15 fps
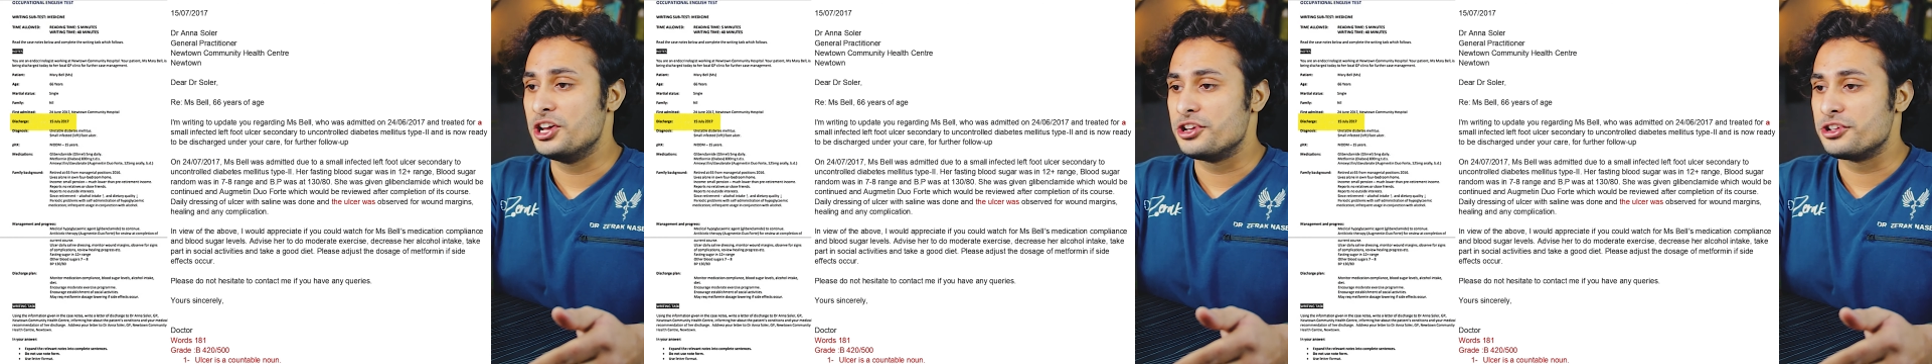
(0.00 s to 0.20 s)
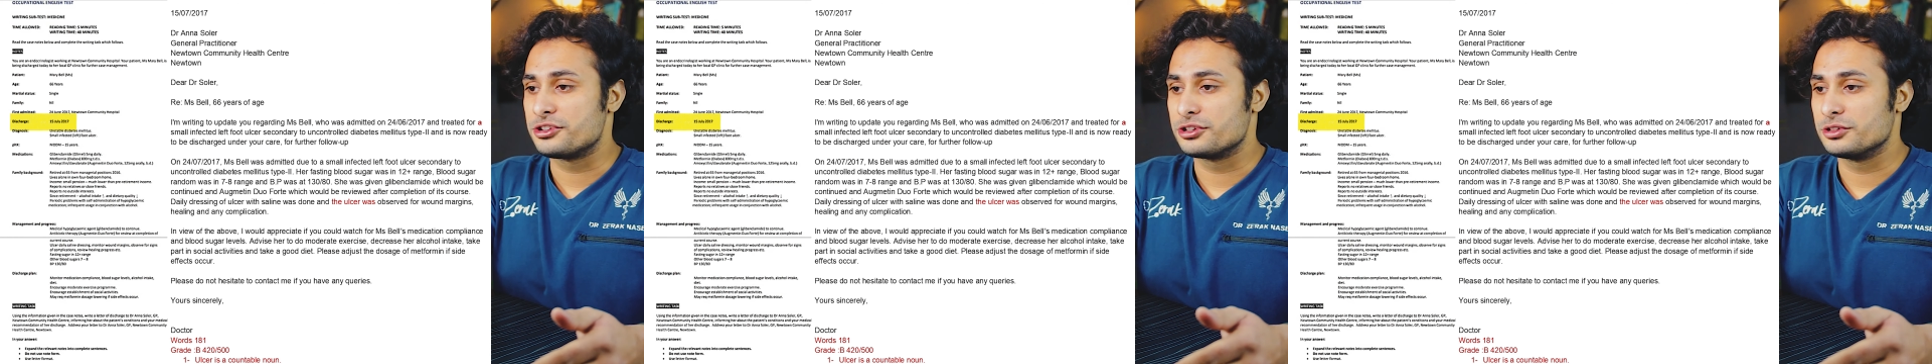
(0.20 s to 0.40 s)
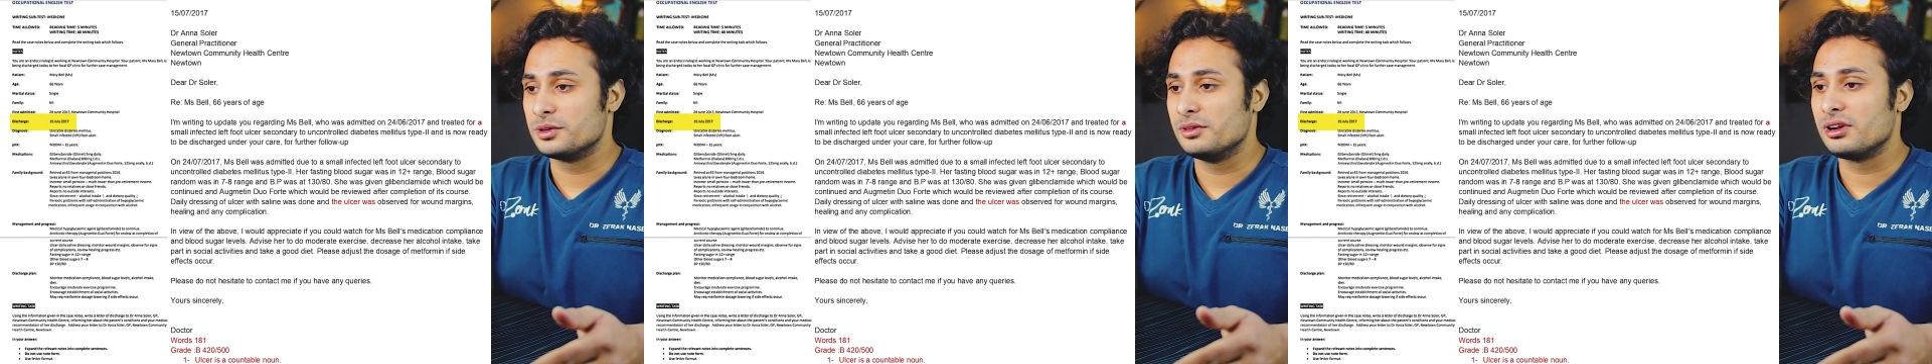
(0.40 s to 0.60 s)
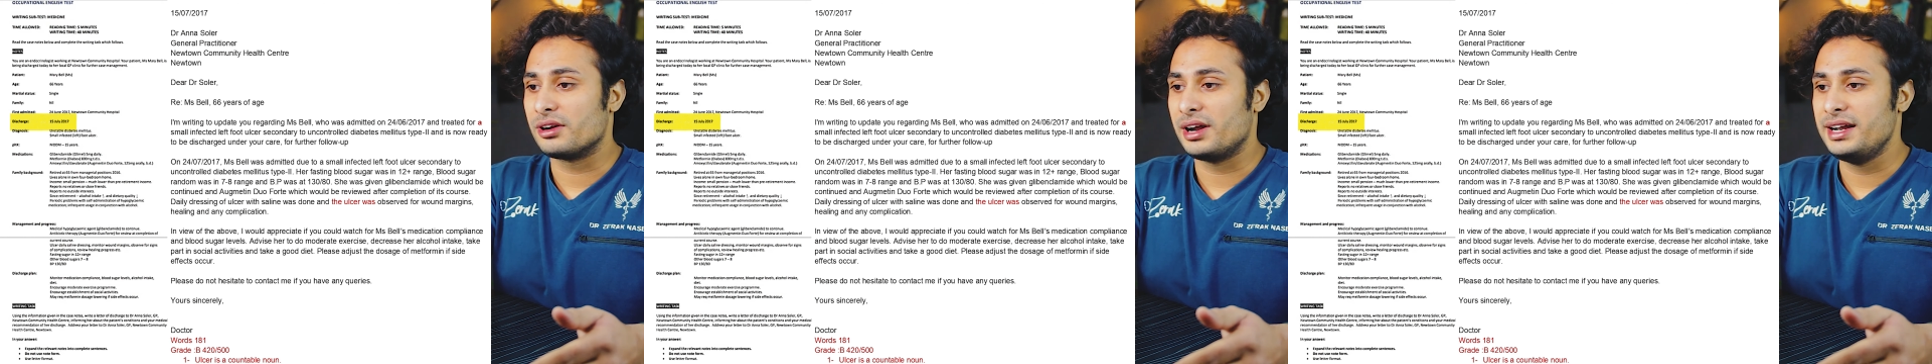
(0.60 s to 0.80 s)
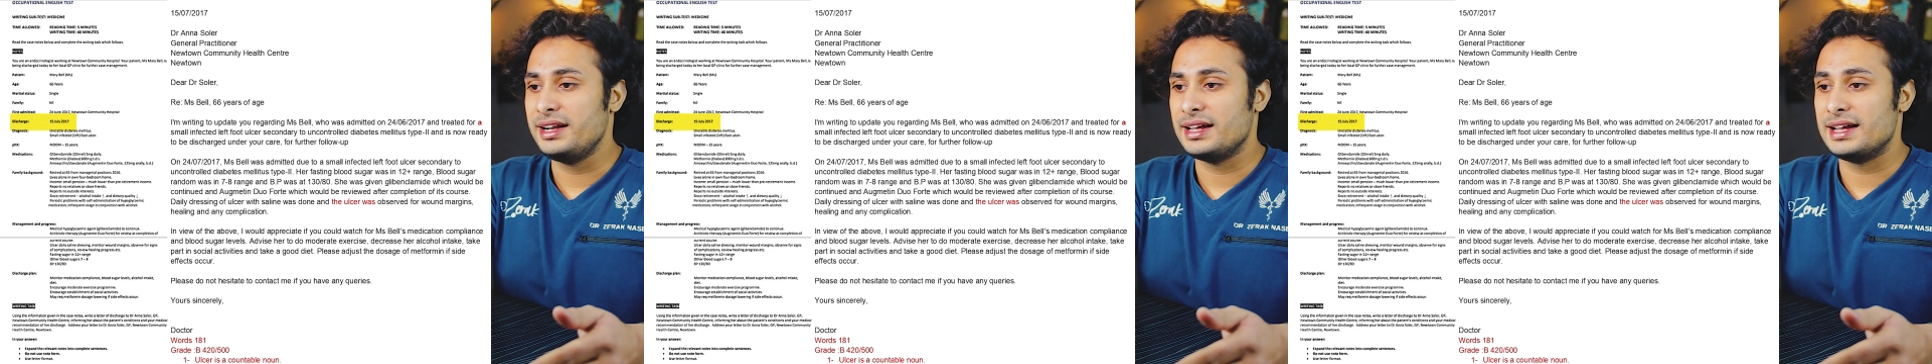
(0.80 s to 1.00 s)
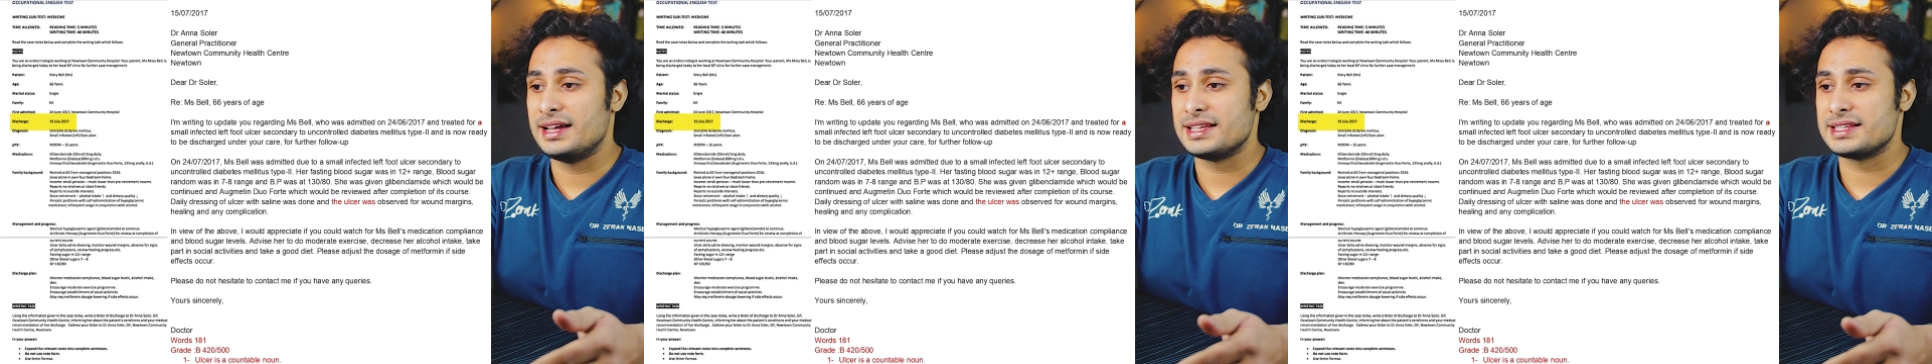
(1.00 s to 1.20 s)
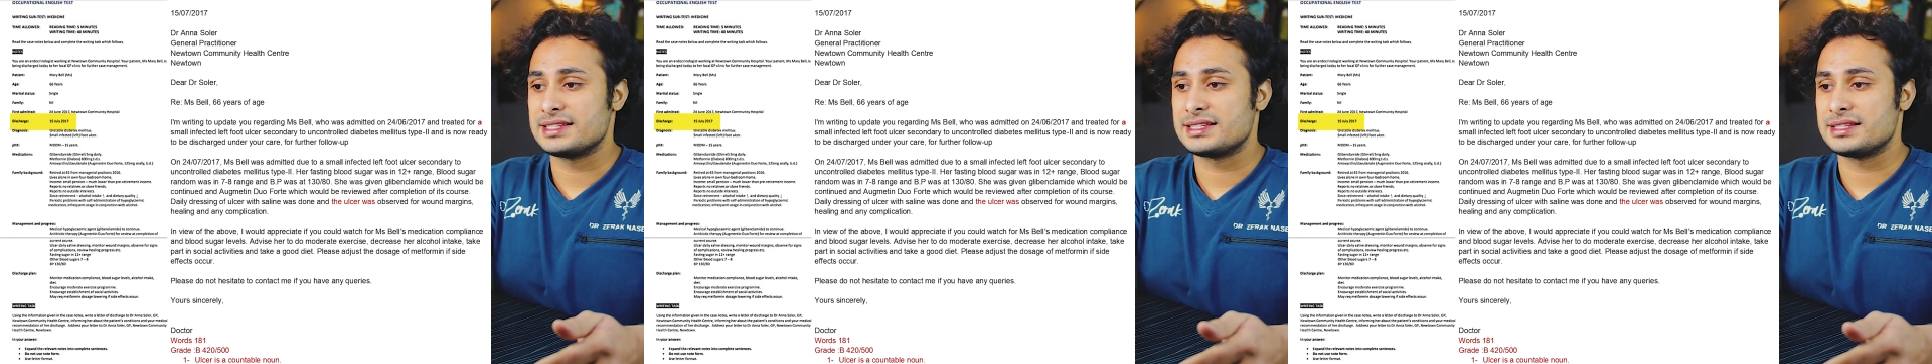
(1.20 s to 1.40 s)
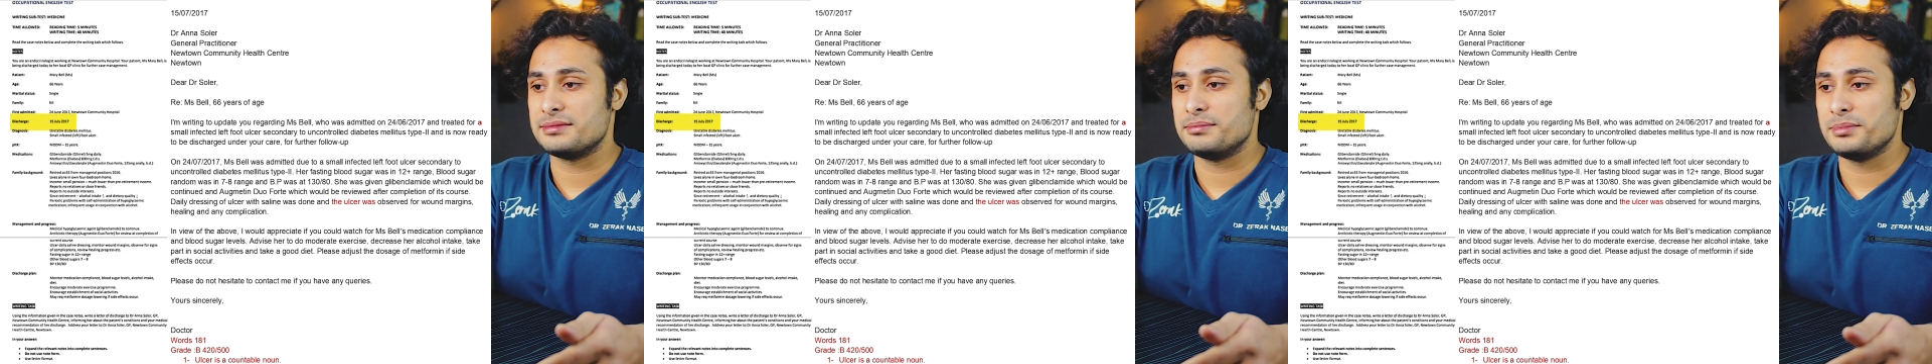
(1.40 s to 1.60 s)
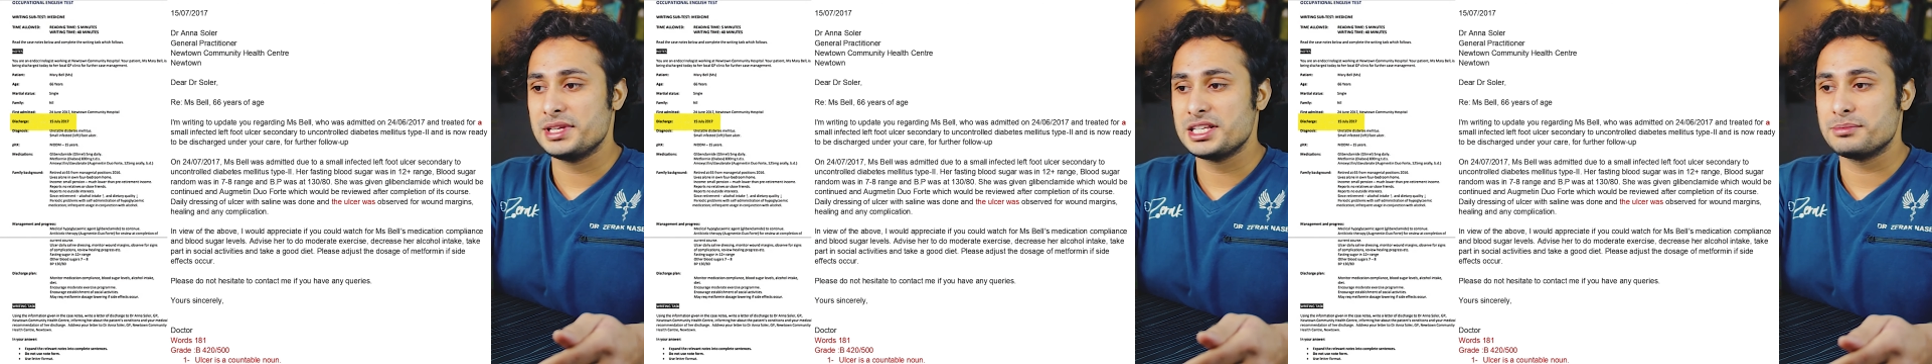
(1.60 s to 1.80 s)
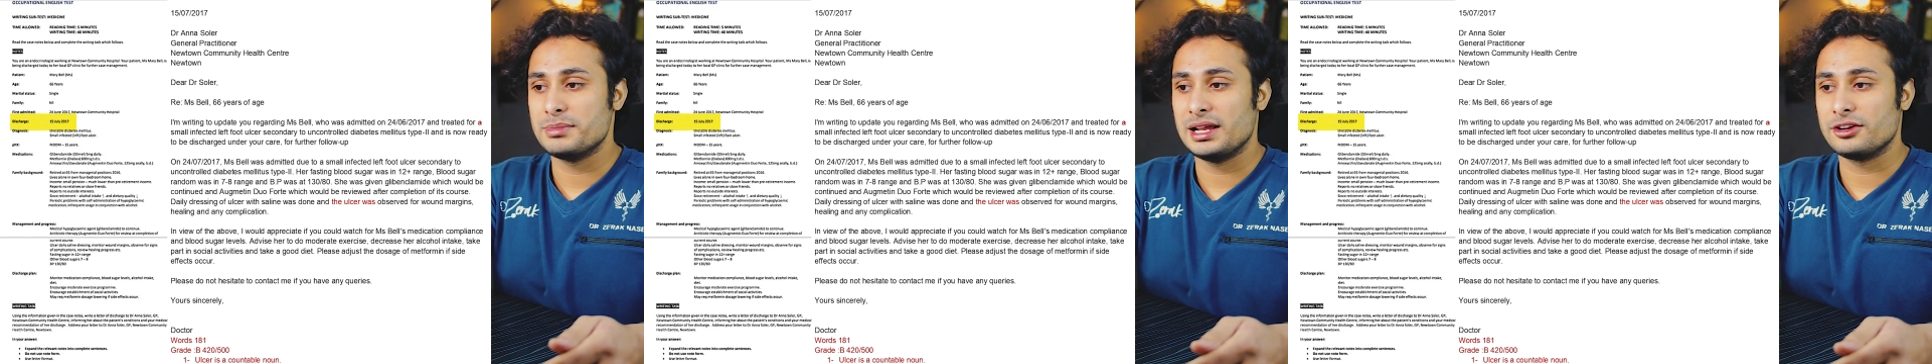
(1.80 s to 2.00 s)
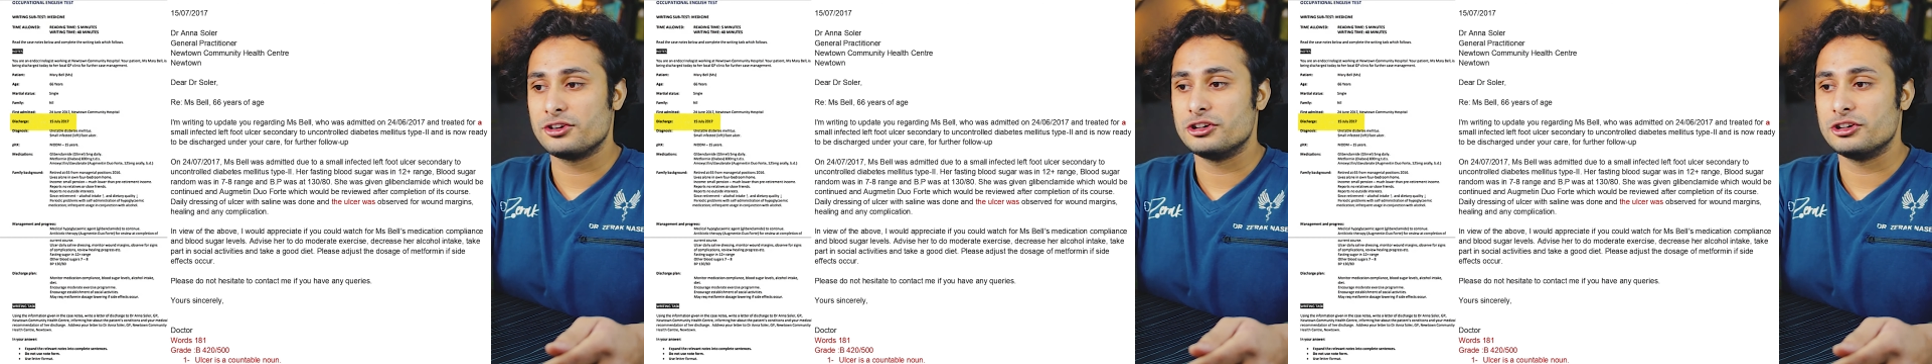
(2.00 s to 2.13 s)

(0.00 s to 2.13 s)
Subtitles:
So we will write as Miss Bell,